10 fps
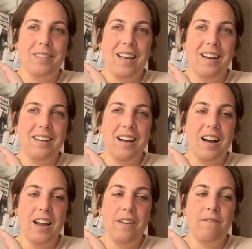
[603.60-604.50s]
that
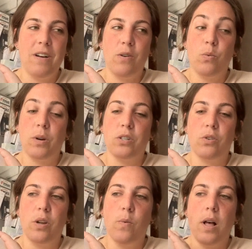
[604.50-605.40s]
I found works
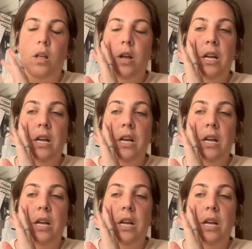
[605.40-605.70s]
really well.